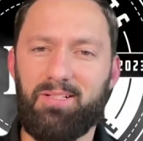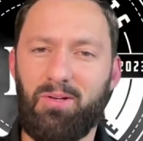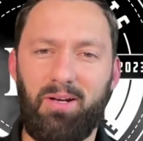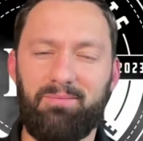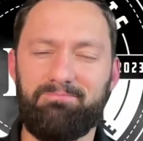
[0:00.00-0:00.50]

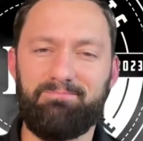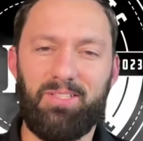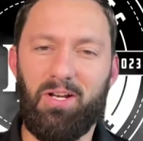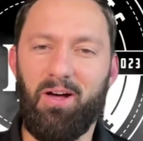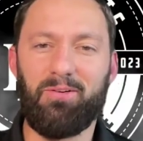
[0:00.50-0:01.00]
So I
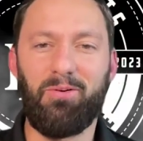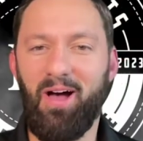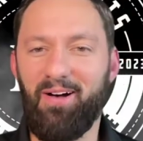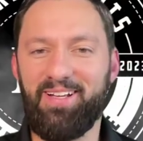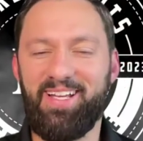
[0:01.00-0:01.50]
don't know
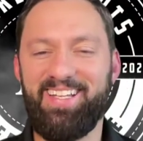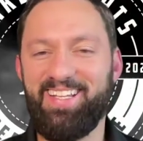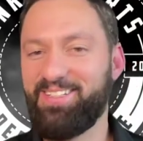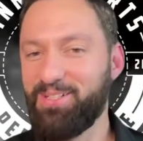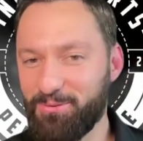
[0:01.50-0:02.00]
how
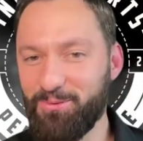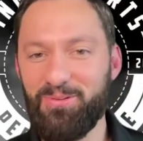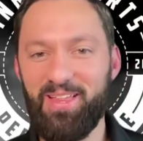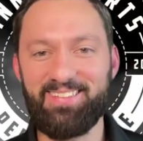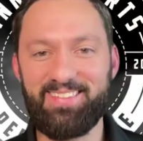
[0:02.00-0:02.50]
true
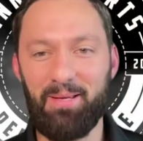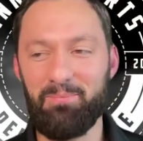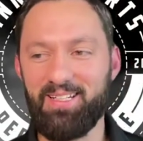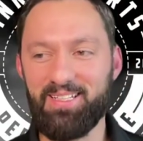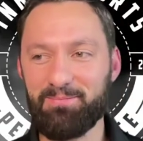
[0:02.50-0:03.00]
that
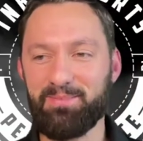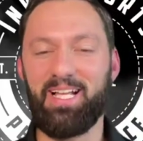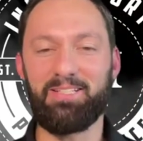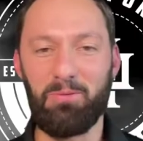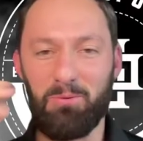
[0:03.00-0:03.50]
statement is, but
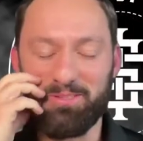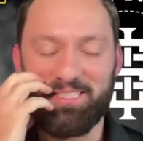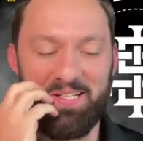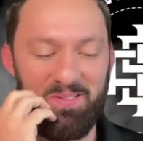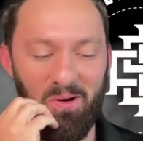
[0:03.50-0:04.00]
that's what was
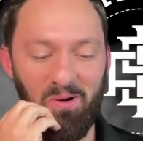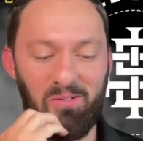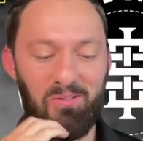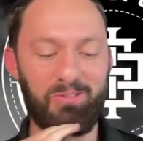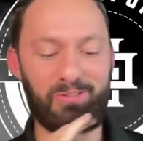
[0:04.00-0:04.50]
said in the
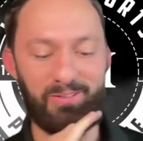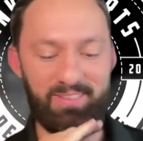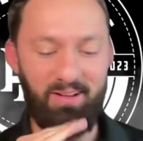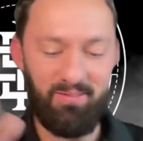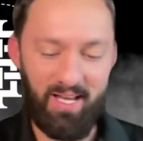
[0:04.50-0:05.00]
article. So I was
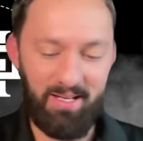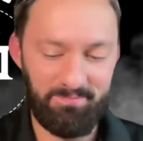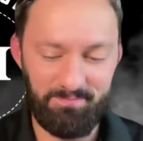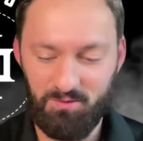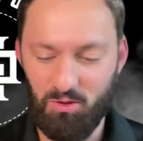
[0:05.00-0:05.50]
like, okay,
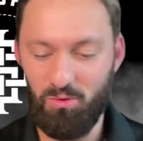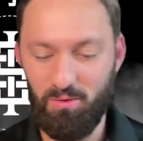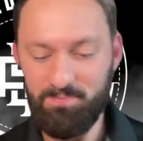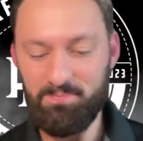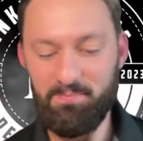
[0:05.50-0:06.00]

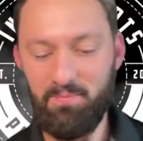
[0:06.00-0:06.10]
cool.